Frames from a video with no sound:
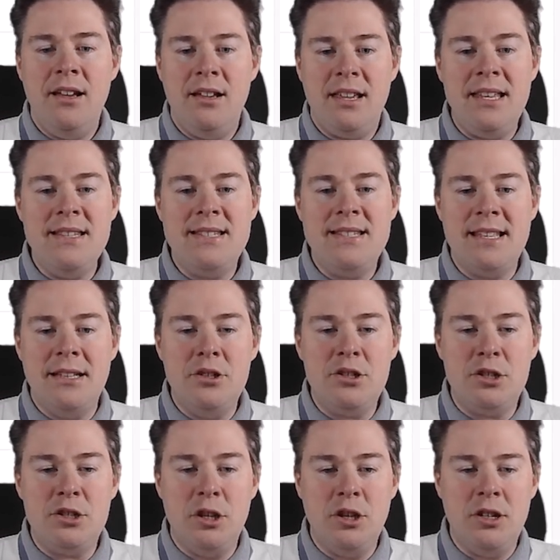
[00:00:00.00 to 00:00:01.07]
Can send the
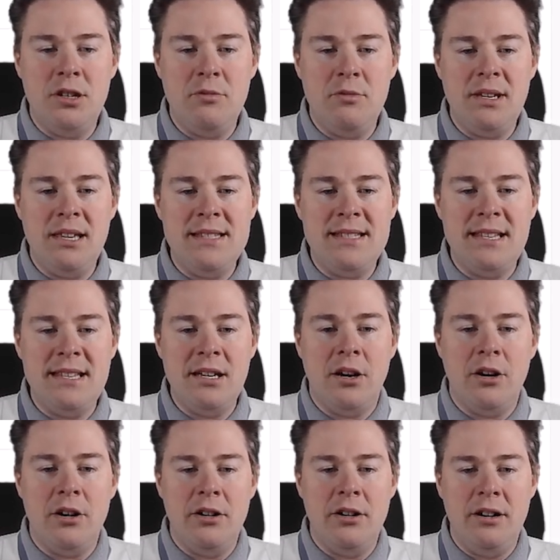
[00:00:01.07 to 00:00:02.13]
sync. We can see
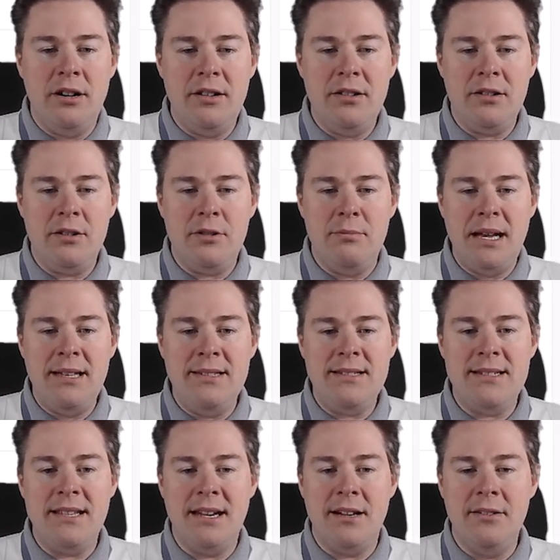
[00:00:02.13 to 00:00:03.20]
our
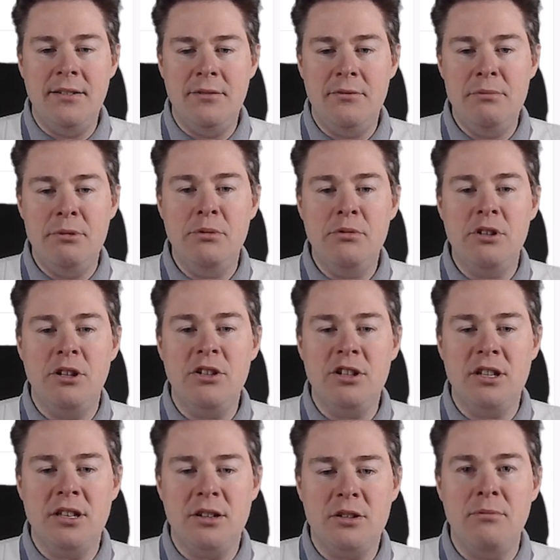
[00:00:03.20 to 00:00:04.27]
commands here. Remote
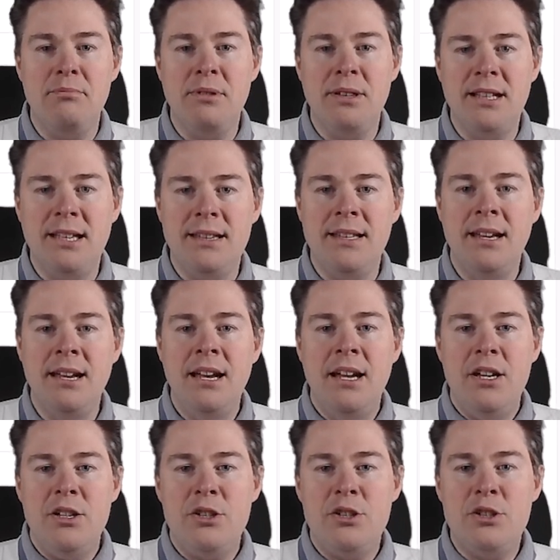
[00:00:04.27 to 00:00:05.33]
lock complete.
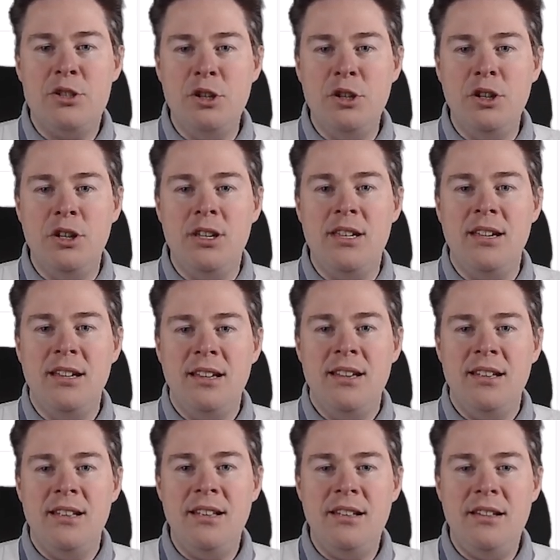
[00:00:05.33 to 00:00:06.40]
Sync
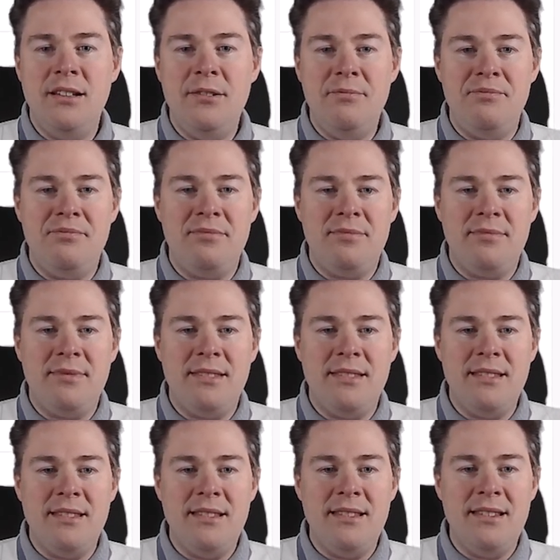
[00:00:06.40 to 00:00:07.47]

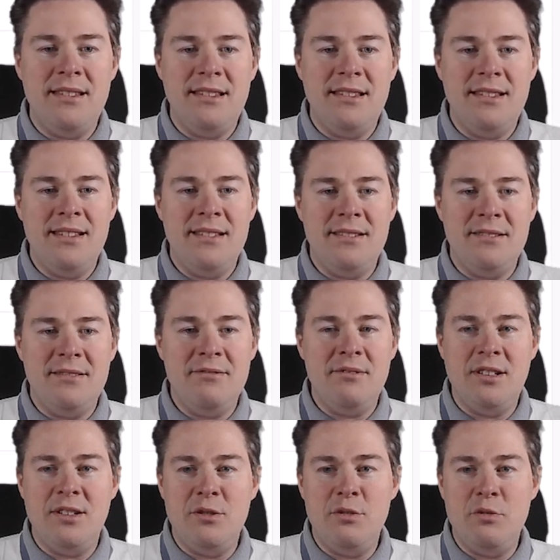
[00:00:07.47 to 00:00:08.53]

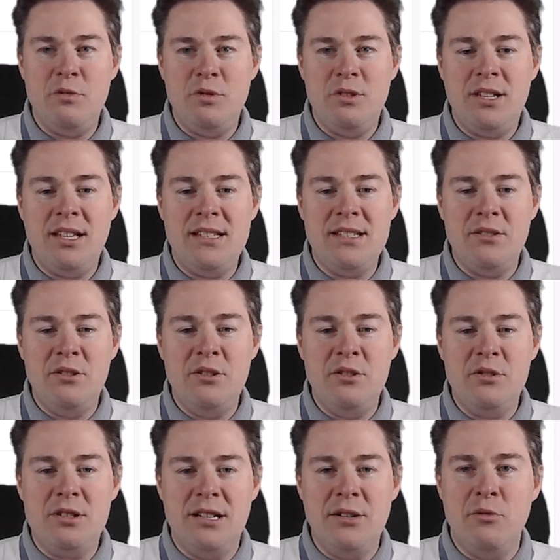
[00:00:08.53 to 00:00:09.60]
doesn't
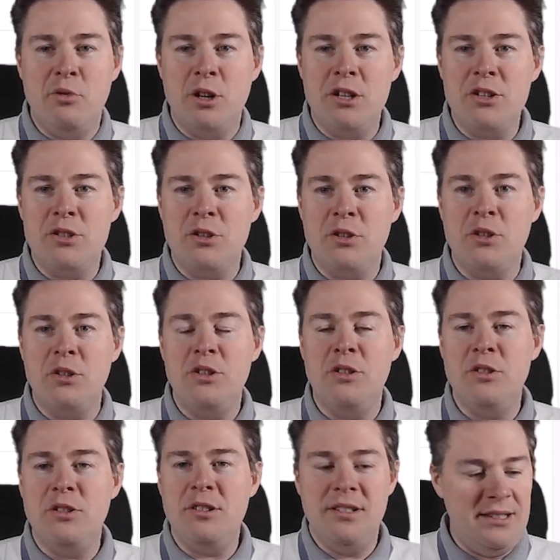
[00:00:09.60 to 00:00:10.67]
usually work so good.
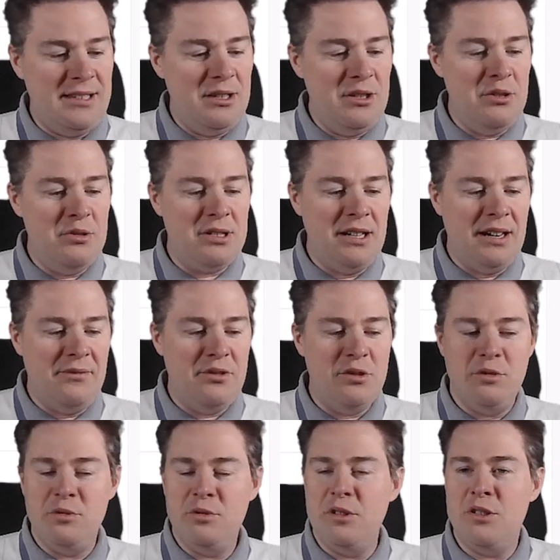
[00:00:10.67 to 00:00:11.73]
The user have
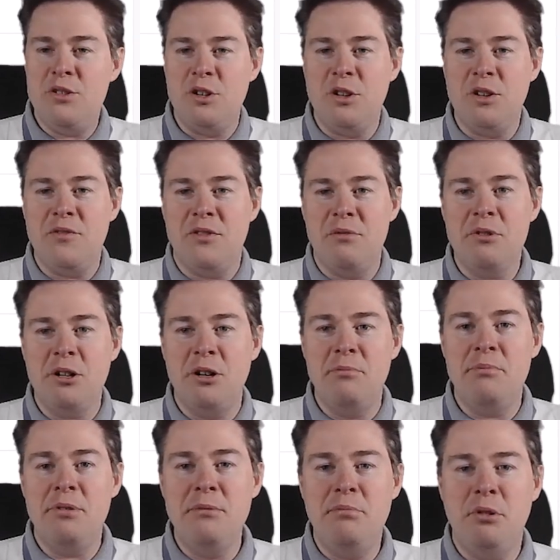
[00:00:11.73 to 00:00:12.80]
to sync from
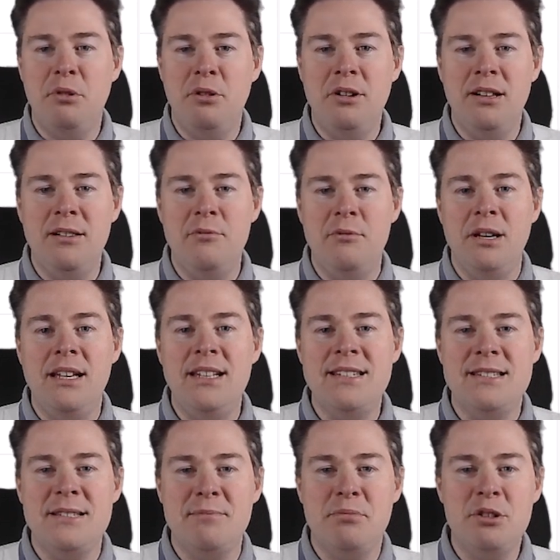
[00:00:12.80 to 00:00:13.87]
company portal when
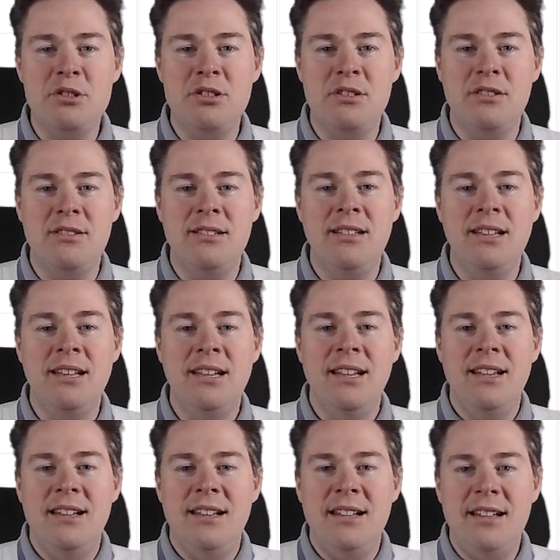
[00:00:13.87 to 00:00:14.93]
it's personally
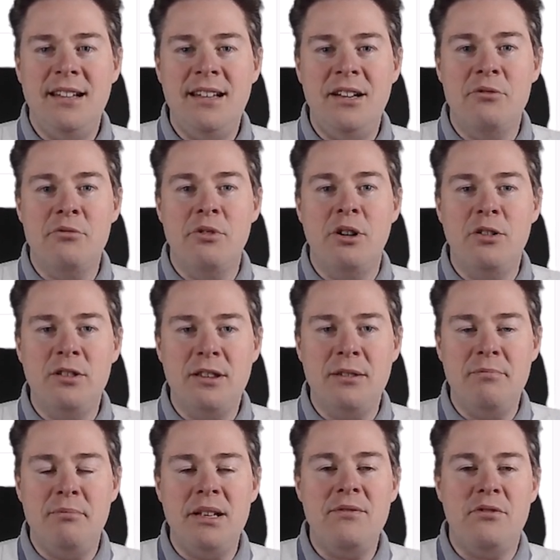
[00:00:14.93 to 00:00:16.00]

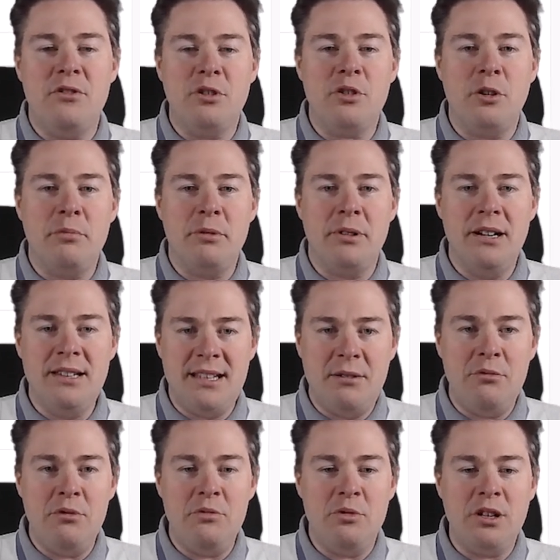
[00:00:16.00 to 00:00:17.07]
enrolled, but for corporate
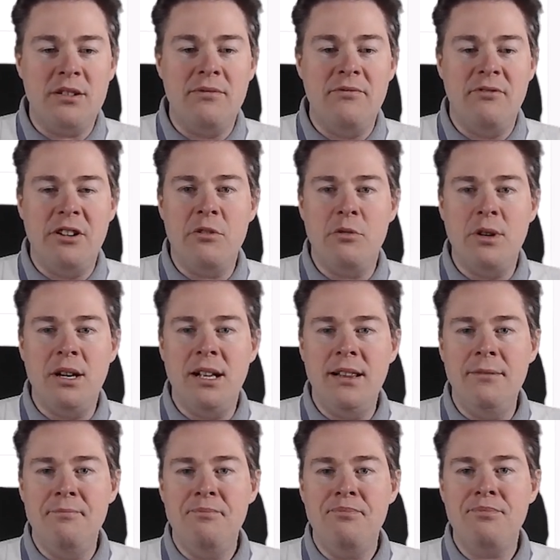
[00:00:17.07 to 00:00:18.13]
that would work very
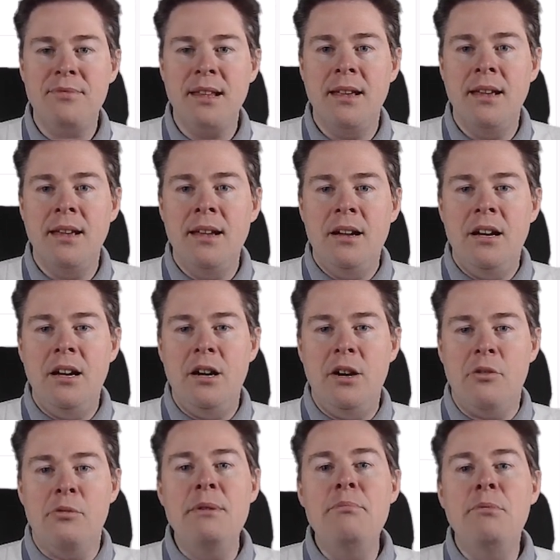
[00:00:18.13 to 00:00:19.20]
well.
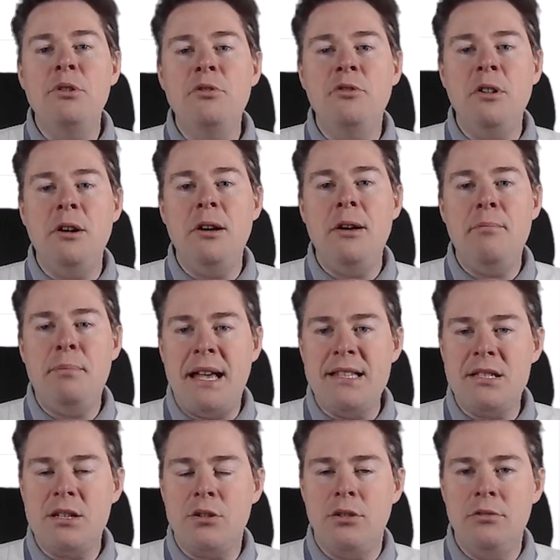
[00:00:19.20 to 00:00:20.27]
Remove
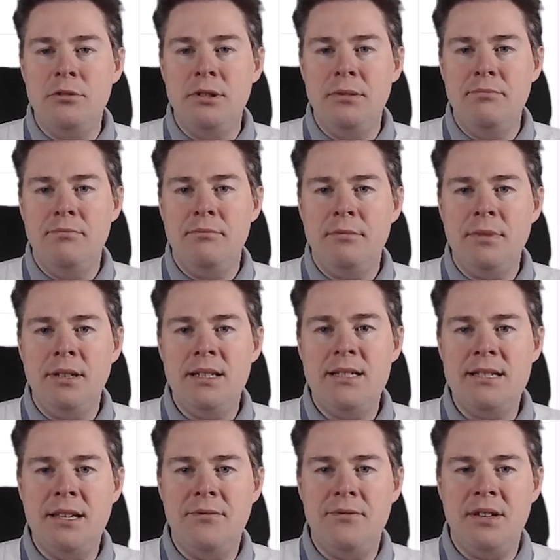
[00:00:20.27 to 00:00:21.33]
passcode.
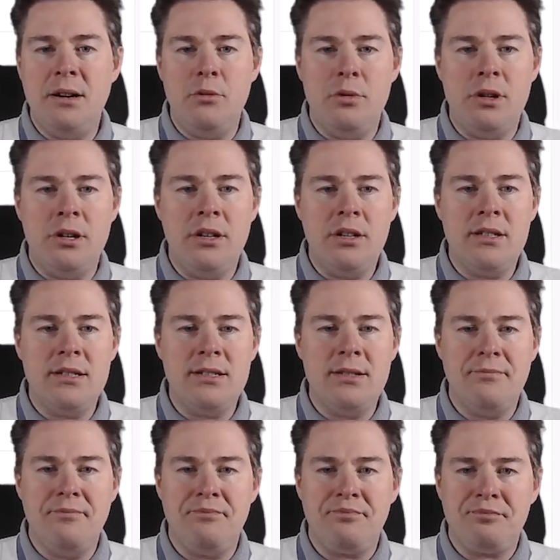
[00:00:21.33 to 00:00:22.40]
Let's see if that works.
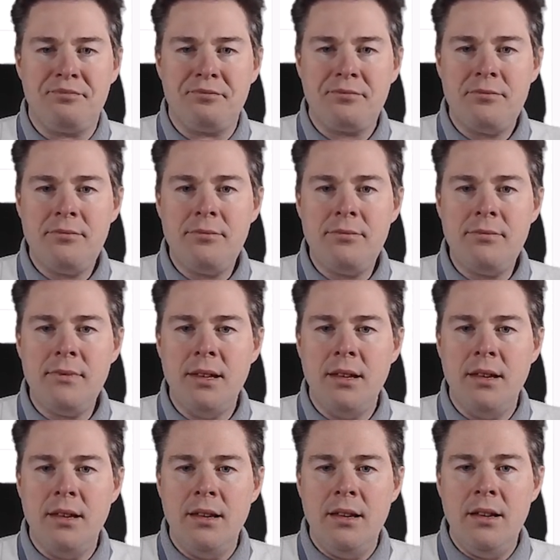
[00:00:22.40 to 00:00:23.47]

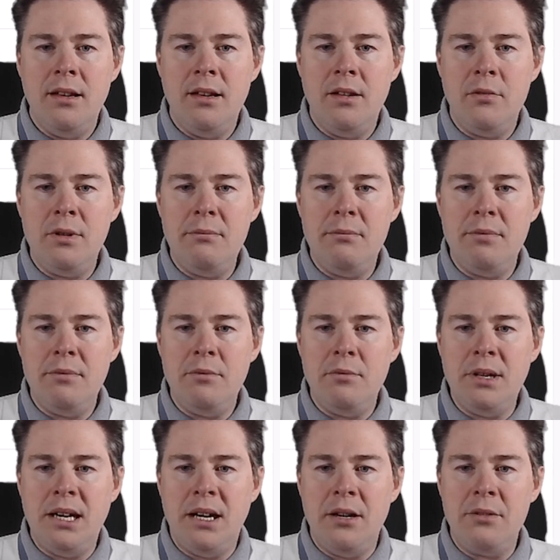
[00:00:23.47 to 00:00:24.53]
Well,
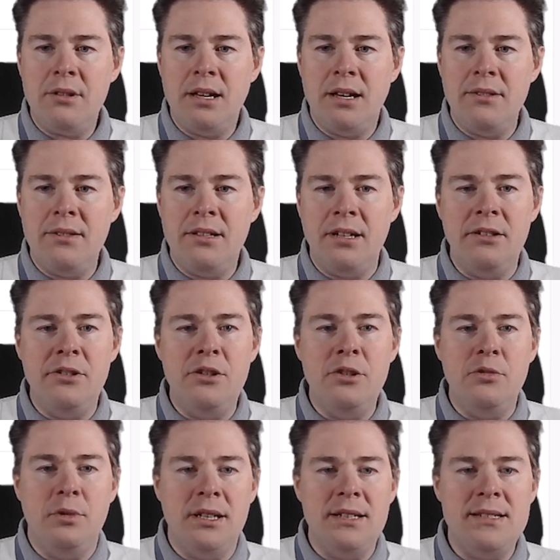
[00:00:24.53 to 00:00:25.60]
without until a new
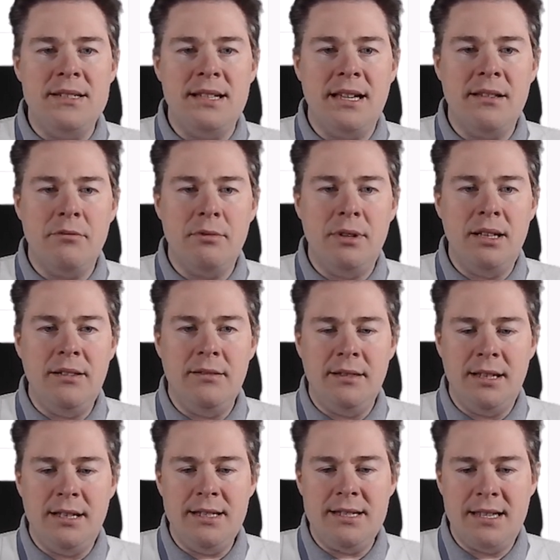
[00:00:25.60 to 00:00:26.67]
one is set. Well,
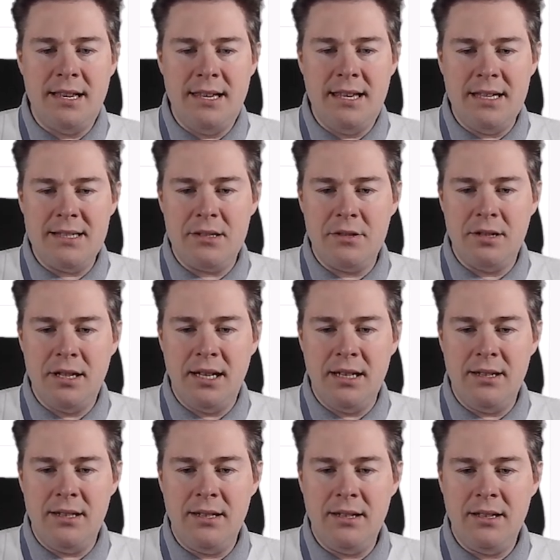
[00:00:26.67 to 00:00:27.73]
let's say yes to
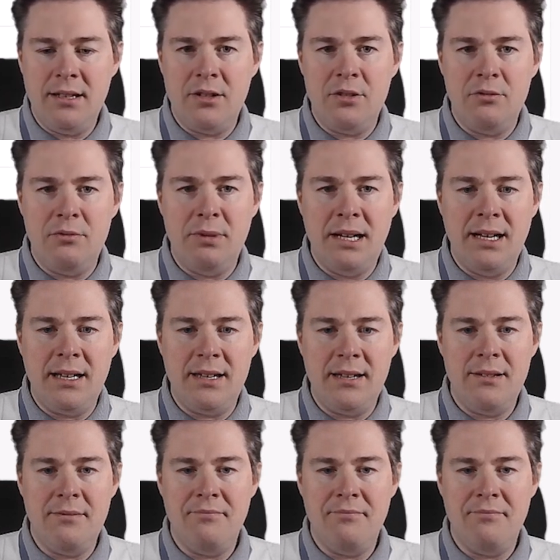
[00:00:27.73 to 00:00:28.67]
that and go back.